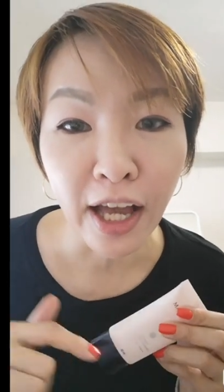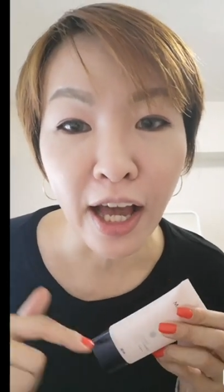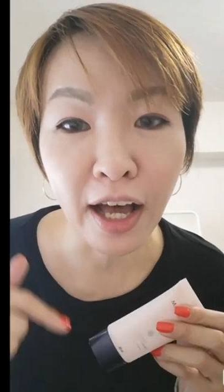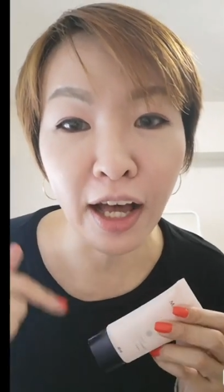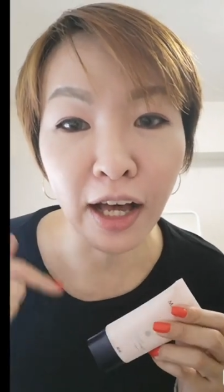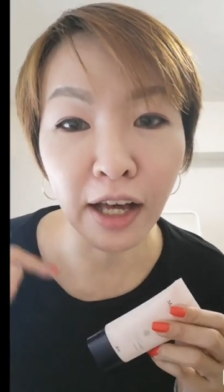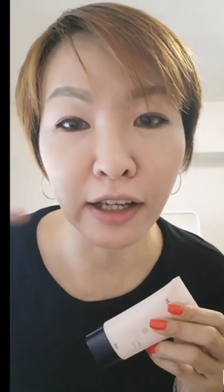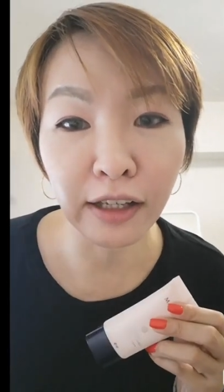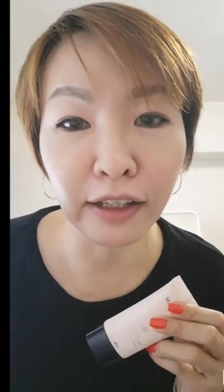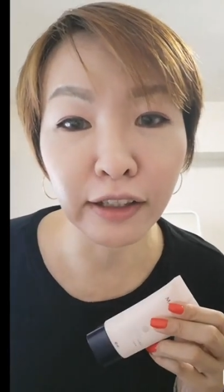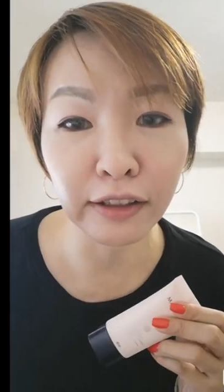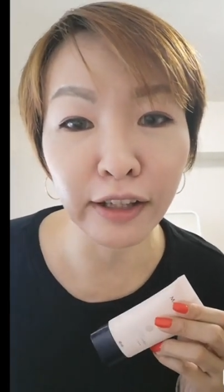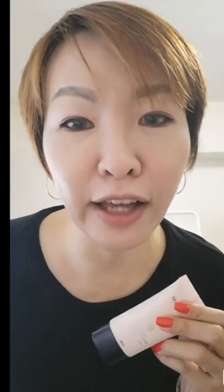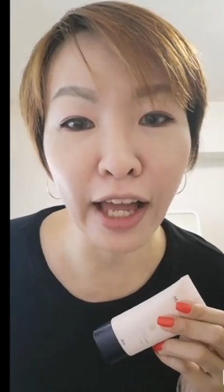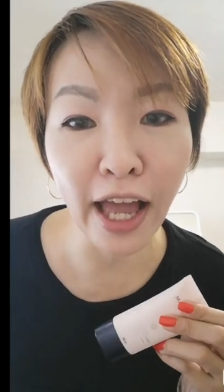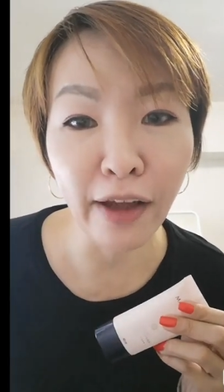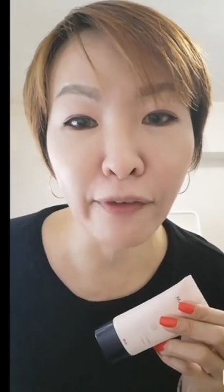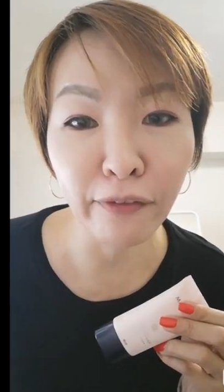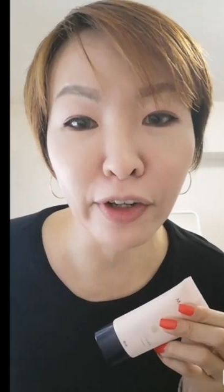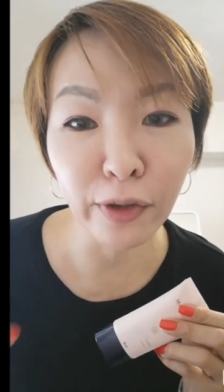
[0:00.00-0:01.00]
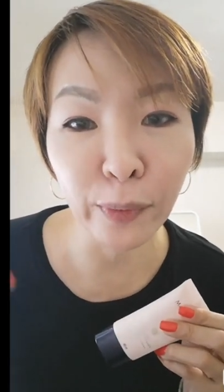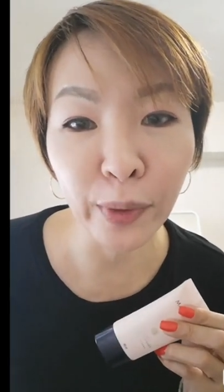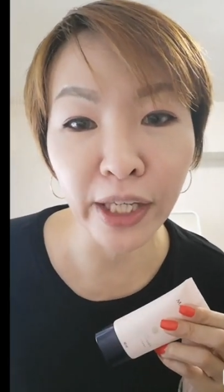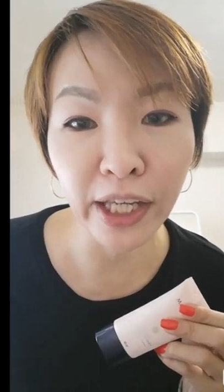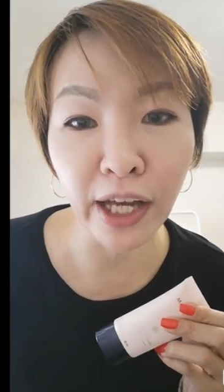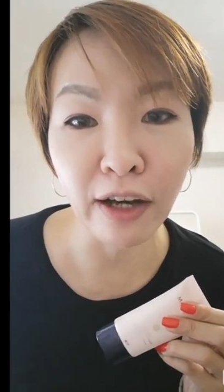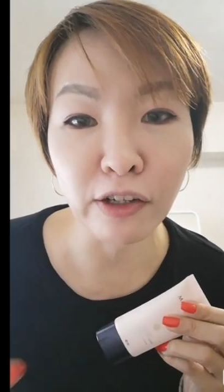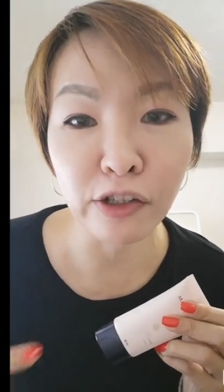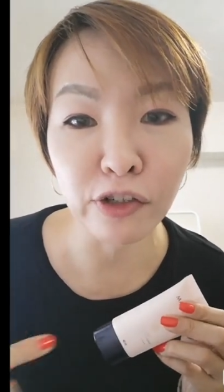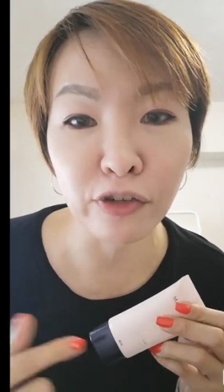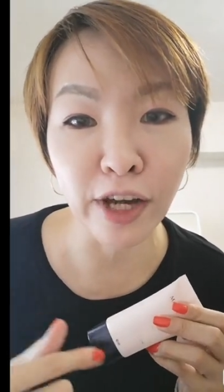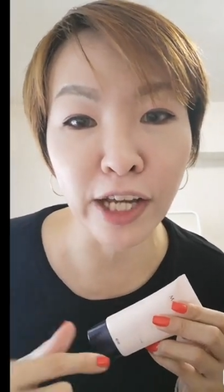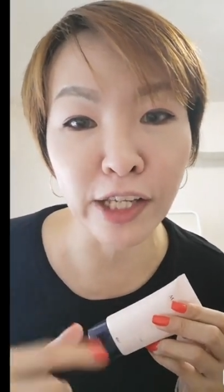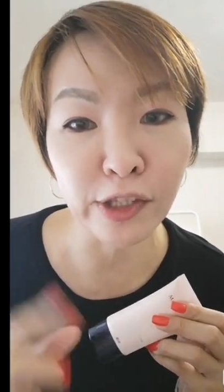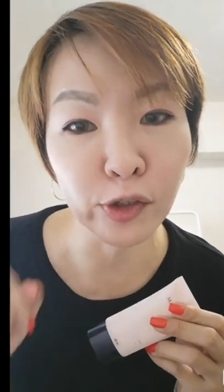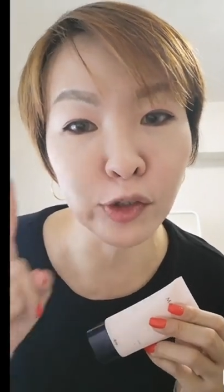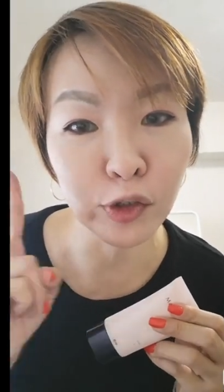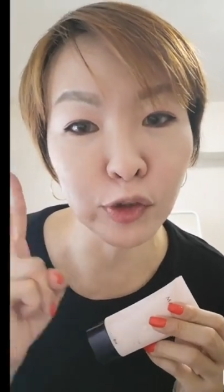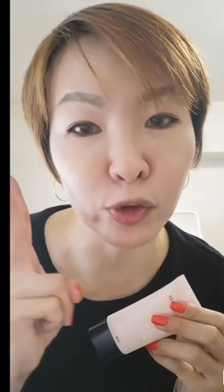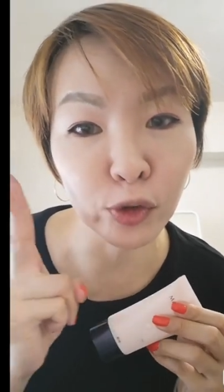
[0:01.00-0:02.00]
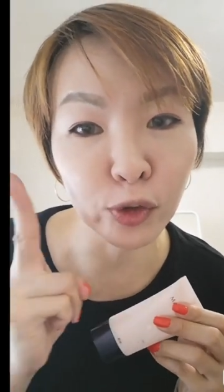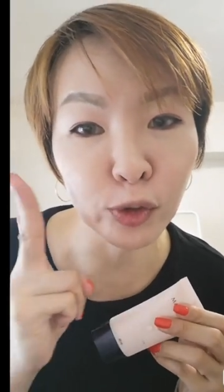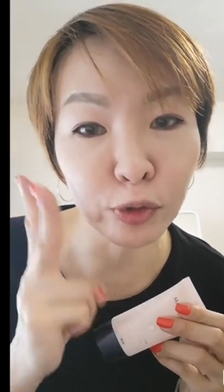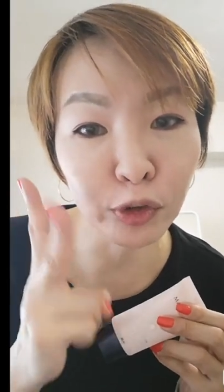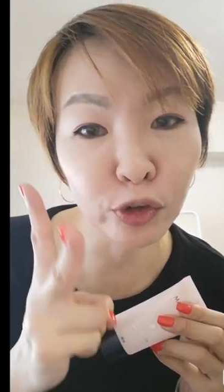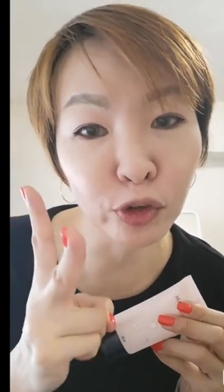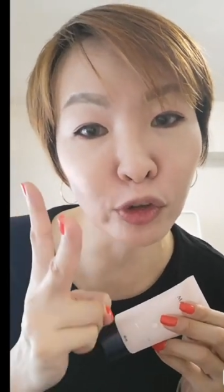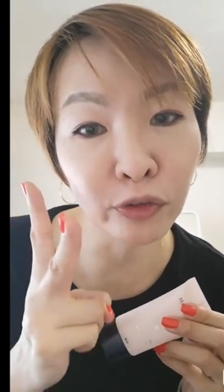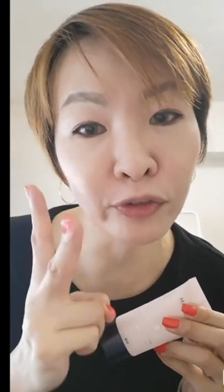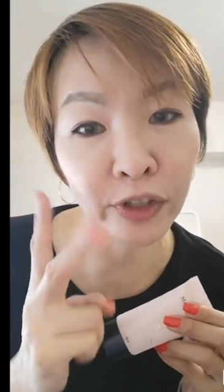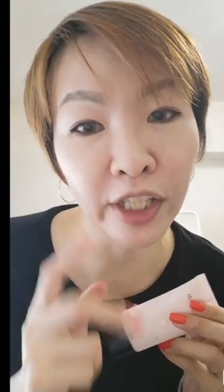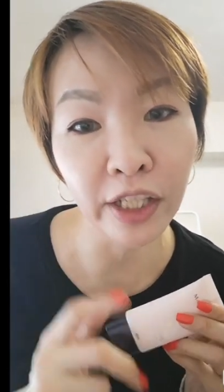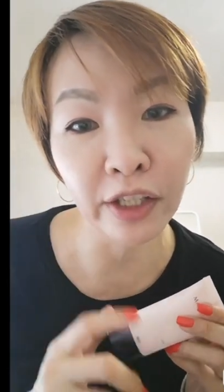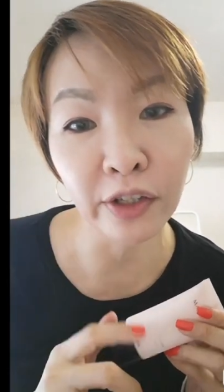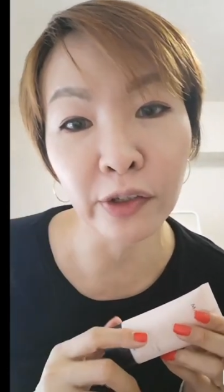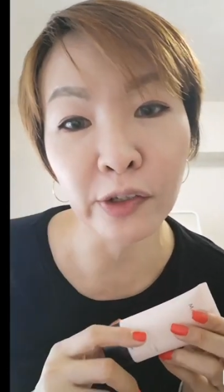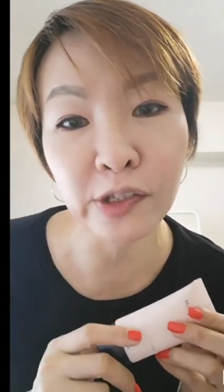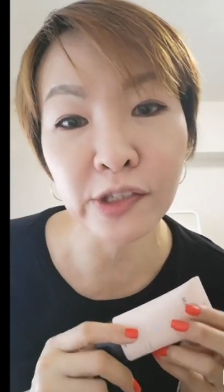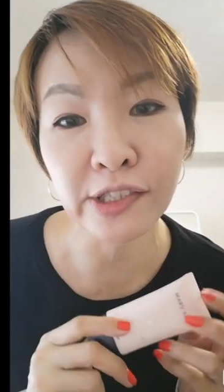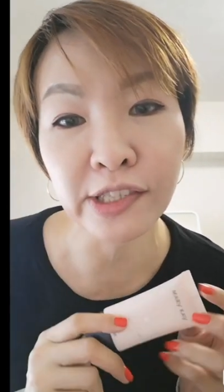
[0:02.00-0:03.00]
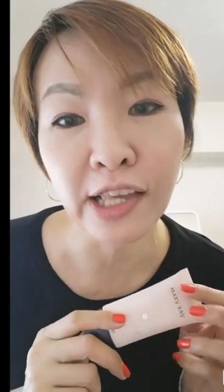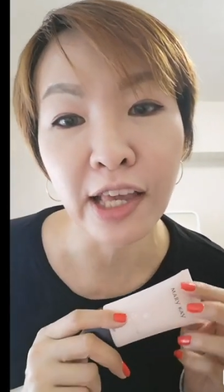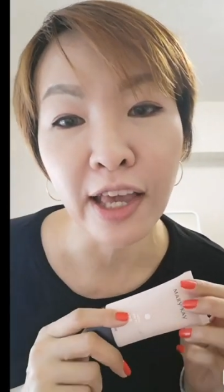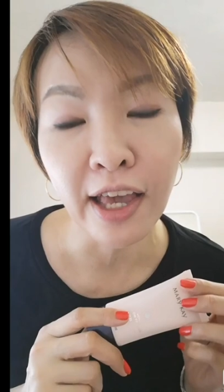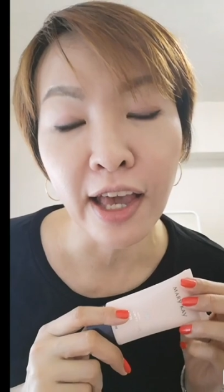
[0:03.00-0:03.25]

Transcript: Every week I'll try to do 2 videos